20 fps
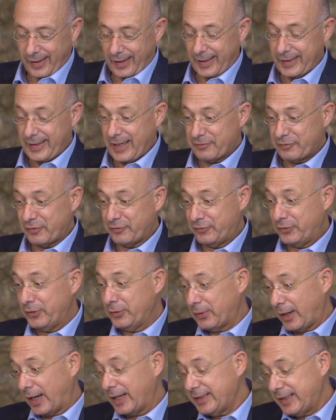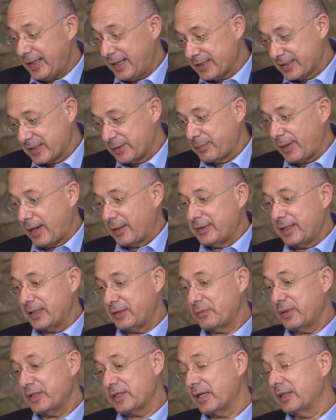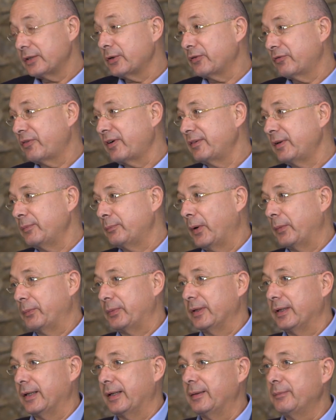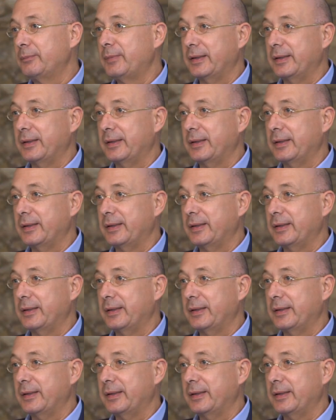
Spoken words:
I have a few ideas about it which are not very popular,